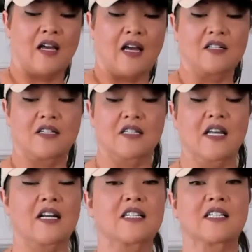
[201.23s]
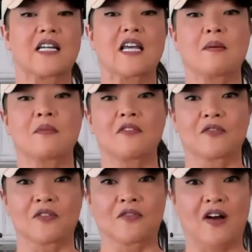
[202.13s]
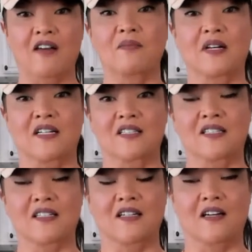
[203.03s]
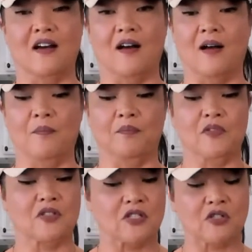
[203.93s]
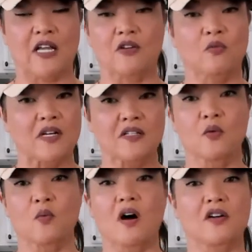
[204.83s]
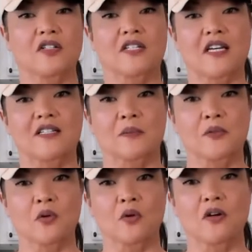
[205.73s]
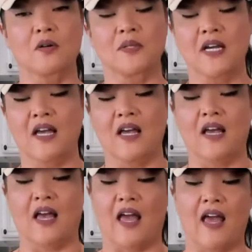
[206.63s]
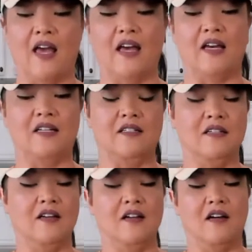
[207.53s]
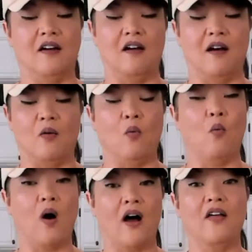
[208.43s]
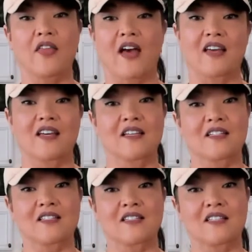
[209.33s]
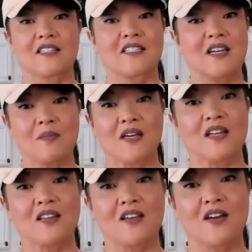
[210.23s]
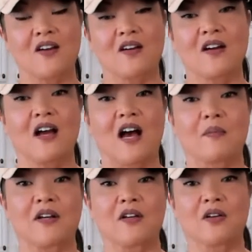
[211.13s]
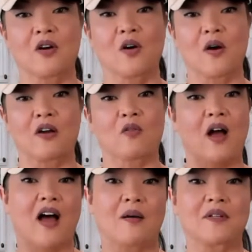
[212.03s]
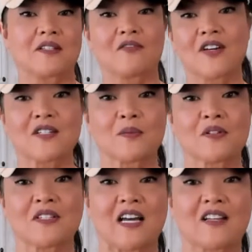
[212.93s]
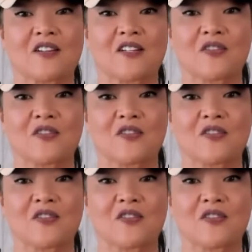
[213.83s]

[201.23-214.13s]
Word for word: and just let it steam for five minutes. Um, just so that the rest of the water just gets absorbed and uh, while that is steaming in there, I'm gonna go and grab some vegetables out of the